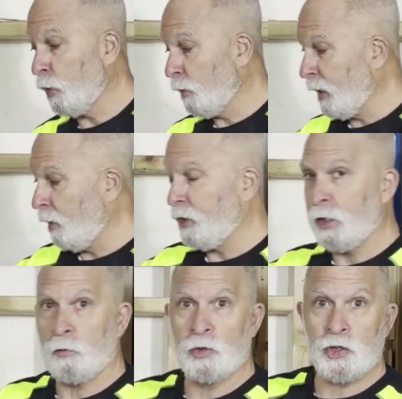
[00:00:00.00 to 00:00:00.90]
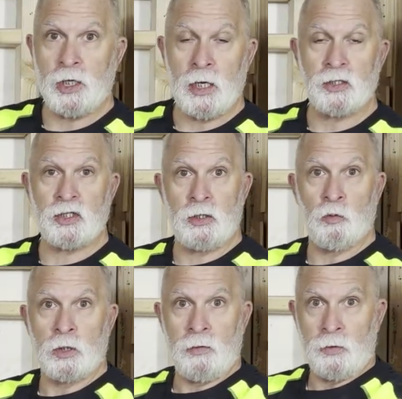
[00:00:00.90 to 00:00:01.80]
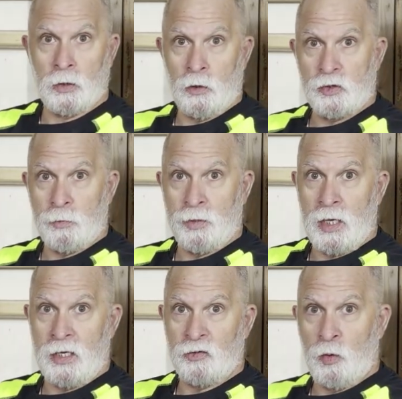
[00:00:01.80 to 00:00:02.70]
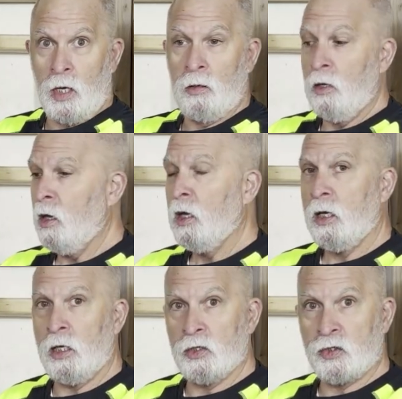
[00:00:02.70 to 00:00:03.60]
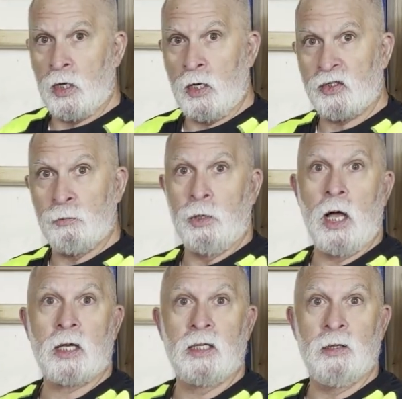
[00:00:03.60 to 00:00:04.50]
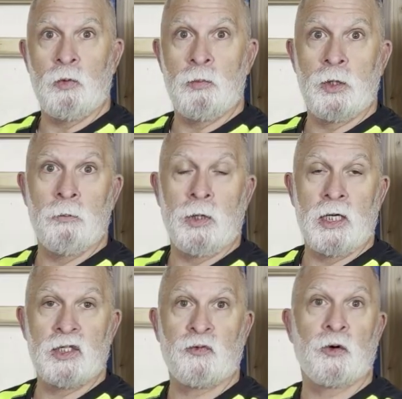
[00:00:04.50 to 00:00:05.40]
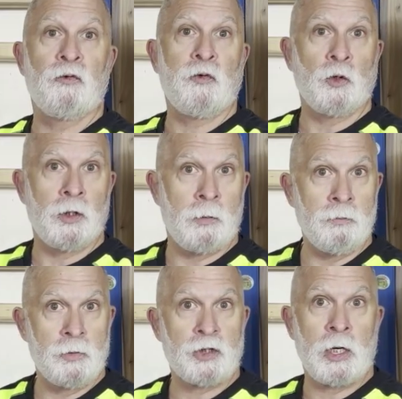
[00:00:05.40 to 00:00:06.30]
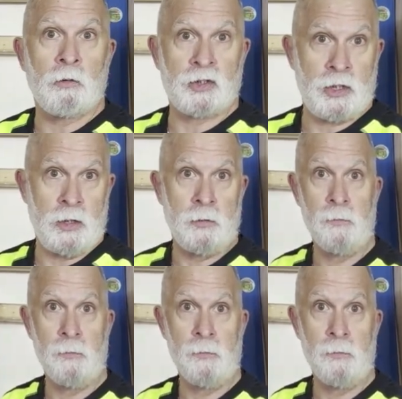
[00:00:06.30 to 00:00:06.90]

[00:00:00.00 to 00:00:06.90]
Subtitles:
one down here, which you can't see, we'll give you a close-up of that as well, is some blocking that we put in place for a fold-up shower seat.